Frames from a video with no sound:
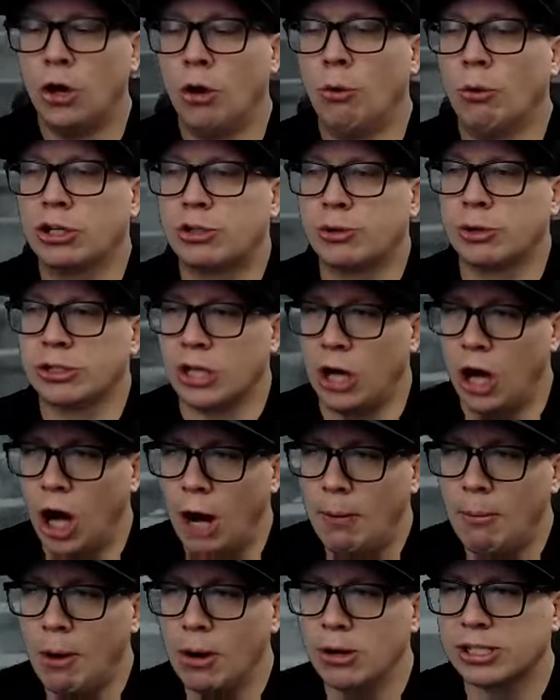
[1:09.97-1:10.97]
which was
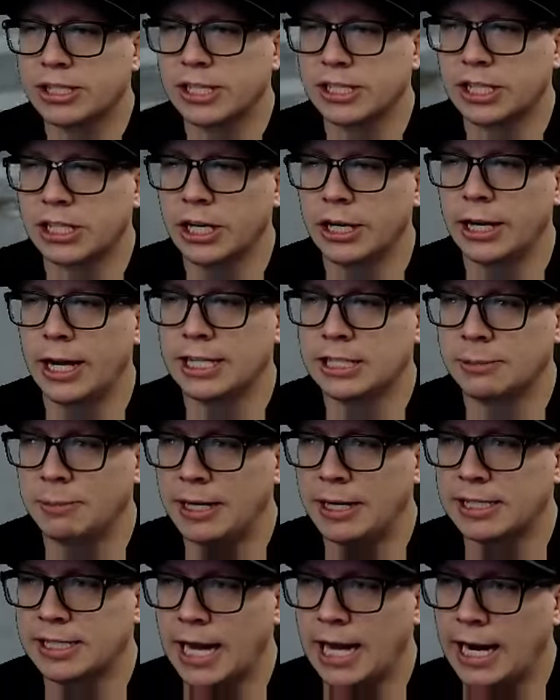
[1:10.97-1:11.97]
almost as good as
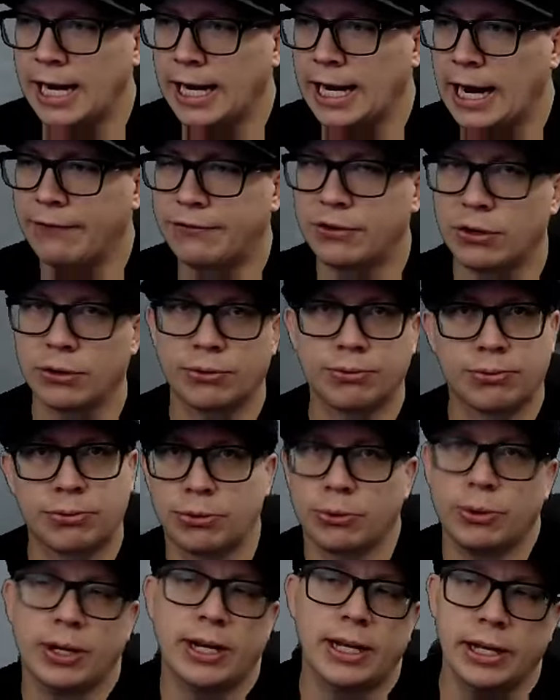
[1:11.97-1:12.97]
me skating after
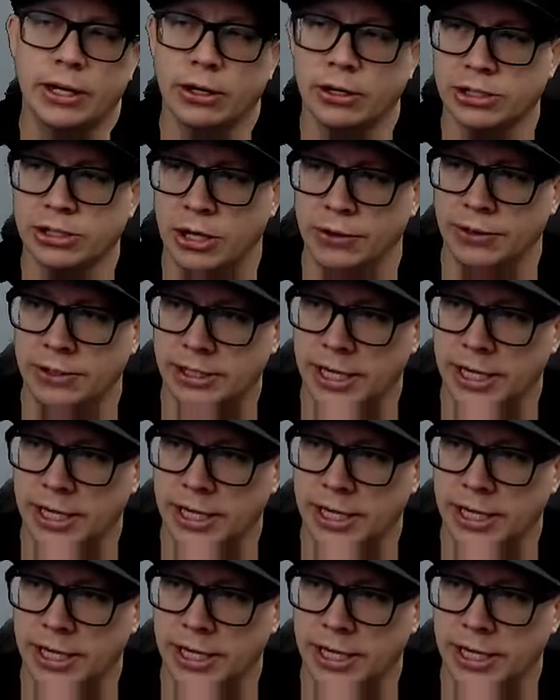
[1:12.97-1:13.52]
3 years on the